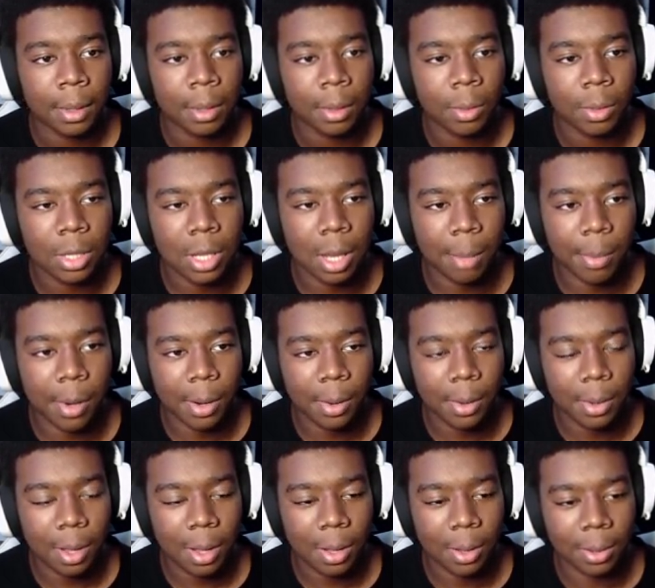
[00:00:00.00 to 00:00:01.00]
What's up,
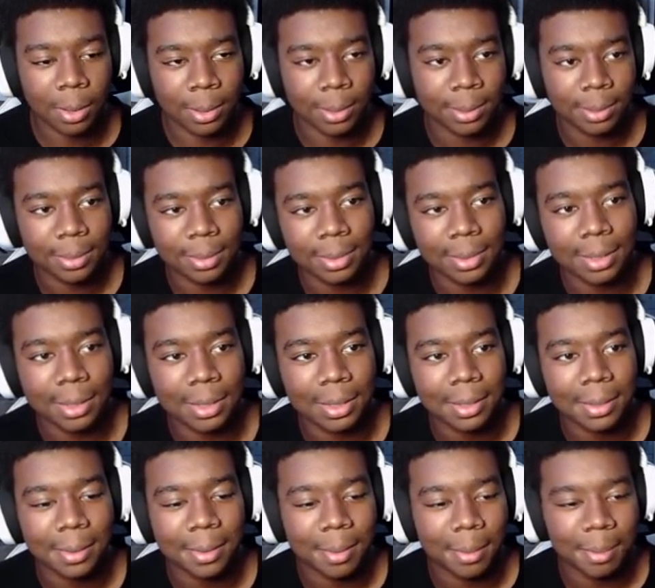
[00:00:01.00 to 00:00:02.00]
bro? Oh.
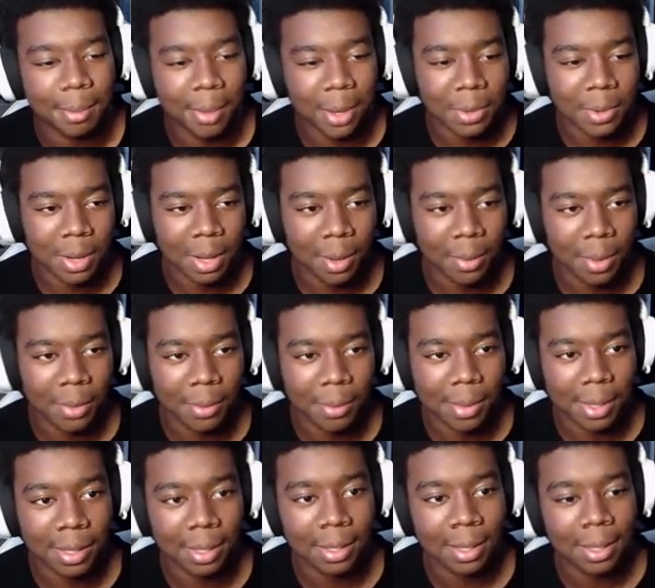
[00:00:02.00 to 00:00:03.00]
Bro's running away from
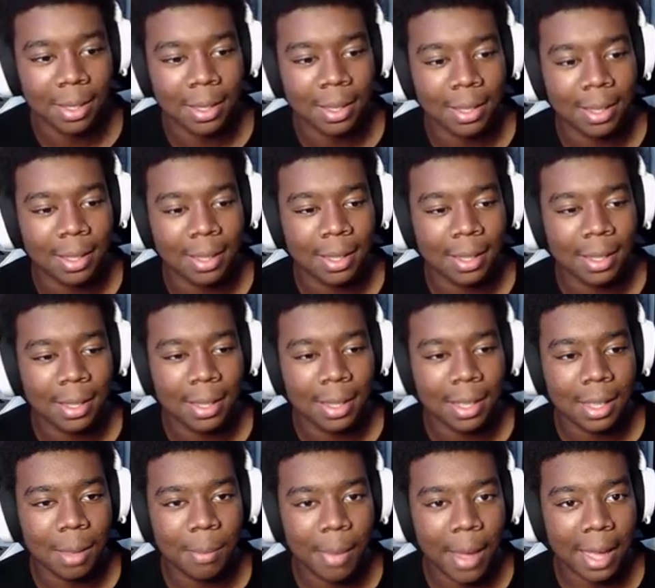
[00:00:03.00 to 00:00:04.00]
me.
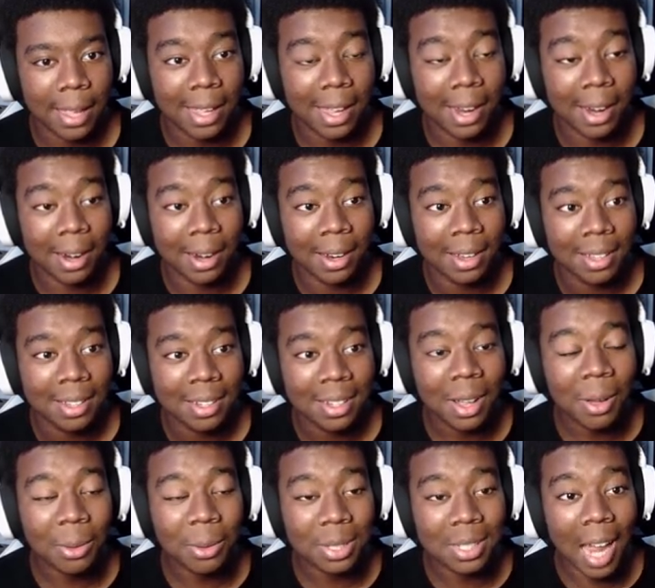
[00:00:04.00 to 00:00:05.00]
Come back here.
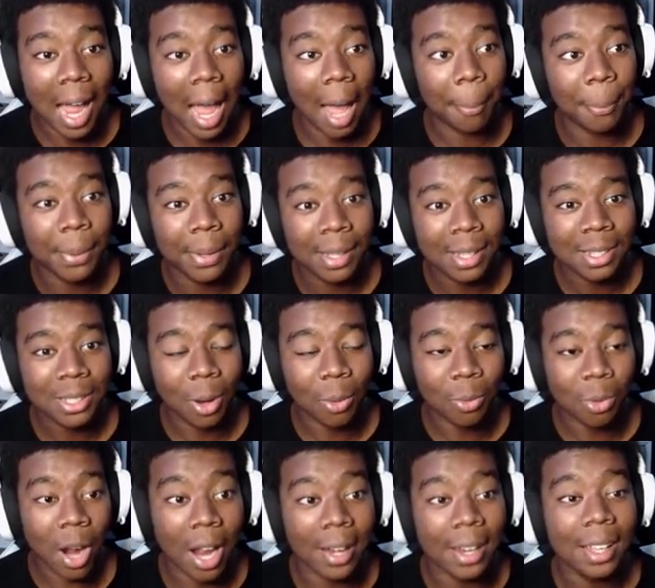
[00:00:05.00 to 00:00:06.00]
No, stop. Don't
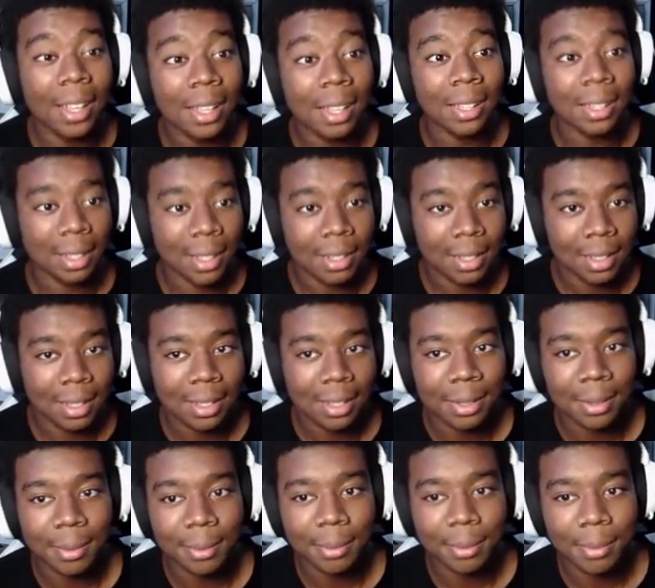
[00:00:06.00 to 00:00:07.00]
run.
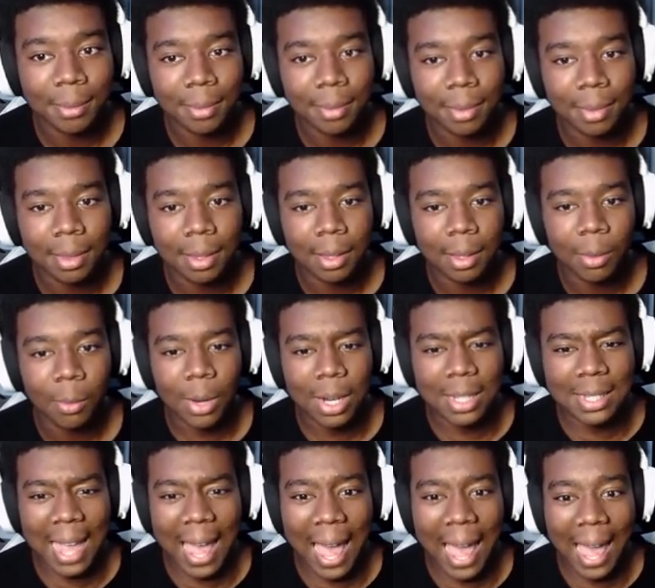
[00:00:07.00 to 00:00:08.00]
What
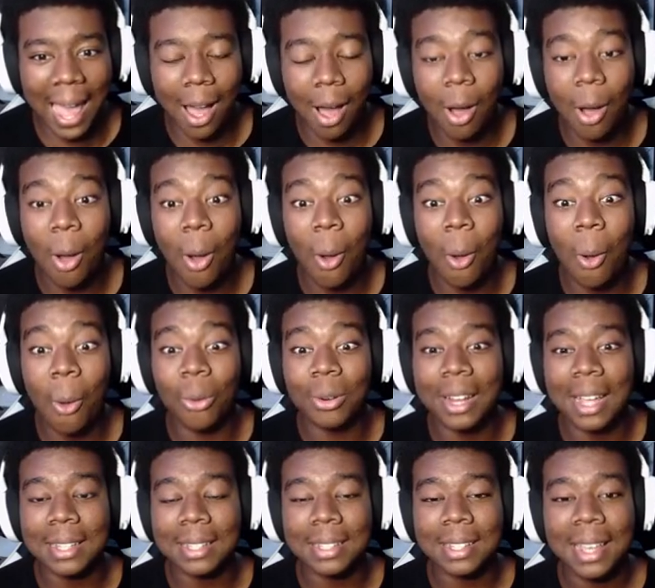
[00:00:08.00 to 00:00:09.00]
is that? Oh,
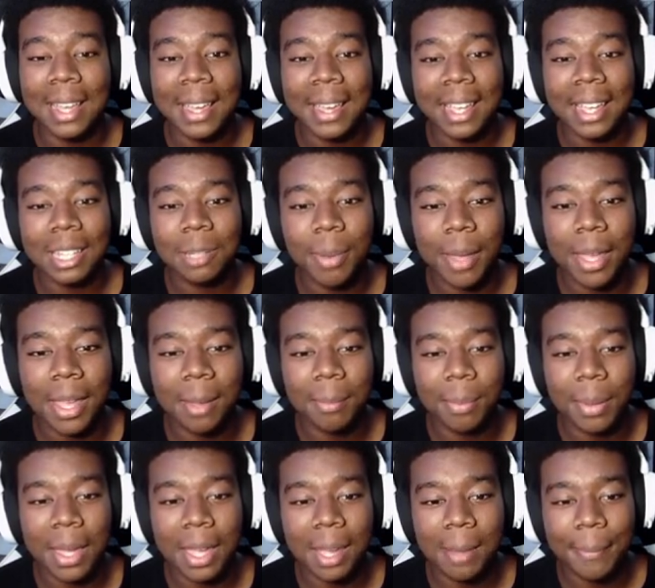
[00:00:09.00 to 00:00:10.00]
that's... It's playing
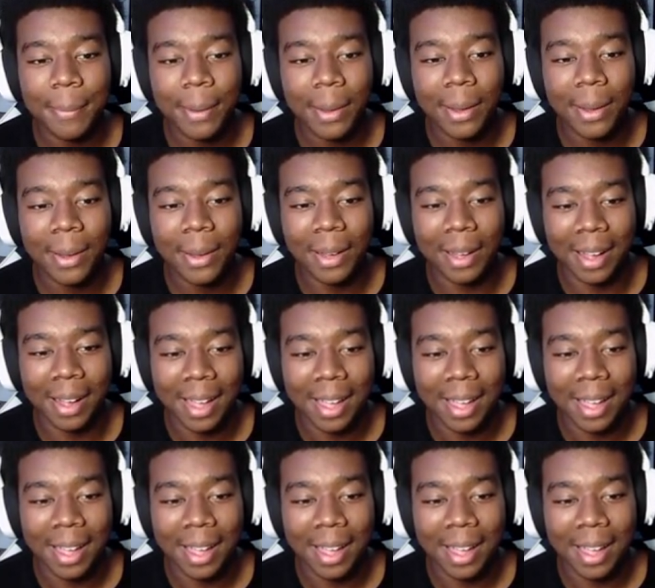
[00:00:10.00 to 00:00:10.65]
ping pong.